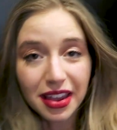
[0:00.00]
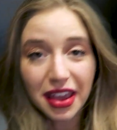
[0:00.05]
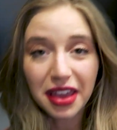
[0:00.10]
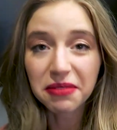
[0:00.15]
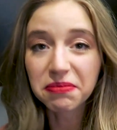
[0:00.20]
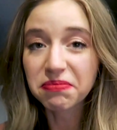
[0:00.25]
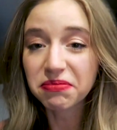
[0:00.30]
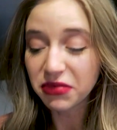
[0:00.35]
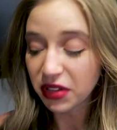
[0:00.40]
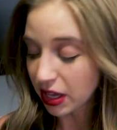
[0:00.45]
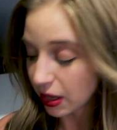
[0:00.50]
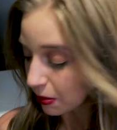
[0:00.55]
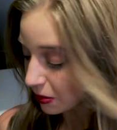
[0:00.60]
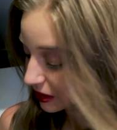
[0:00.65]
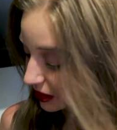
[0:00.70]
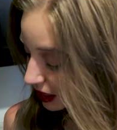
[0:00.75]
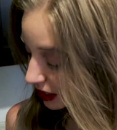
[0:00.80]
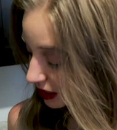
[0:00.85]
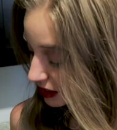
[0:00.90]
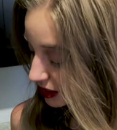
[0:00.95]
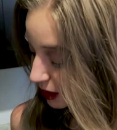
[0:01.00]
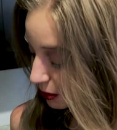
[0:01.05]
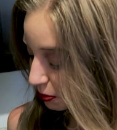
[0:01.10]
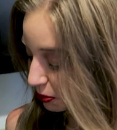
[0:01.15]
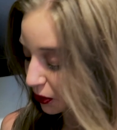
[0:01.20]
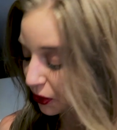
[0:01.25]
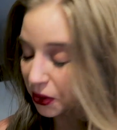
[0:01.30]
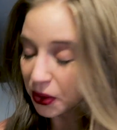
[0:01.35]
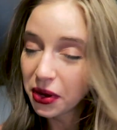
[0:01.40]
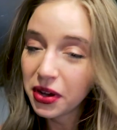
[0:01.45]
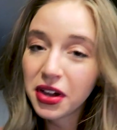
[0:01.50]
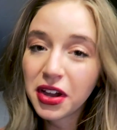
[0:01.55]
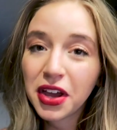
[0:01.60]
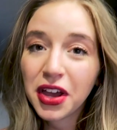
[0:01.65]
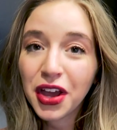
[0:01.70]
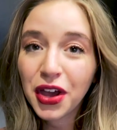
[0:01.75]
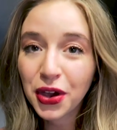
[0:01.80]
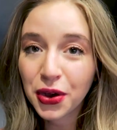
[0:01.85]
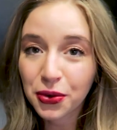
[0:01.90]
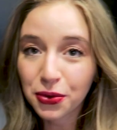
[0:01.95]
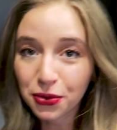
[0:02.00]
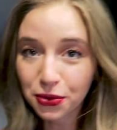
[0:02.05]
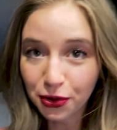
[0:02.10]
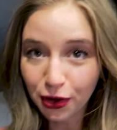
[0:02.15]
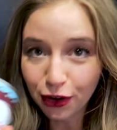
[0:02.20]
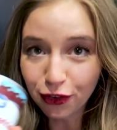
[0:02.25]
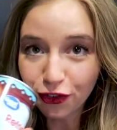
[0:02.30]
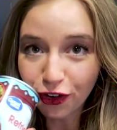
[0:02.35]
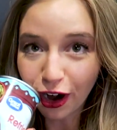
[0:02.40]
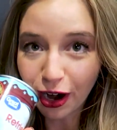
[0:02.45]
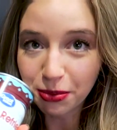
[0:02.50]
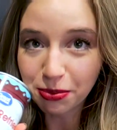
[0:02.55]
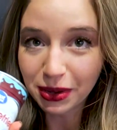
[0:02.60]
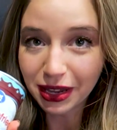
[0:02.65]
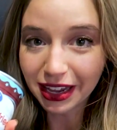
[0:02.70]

again, keeping things simple, refried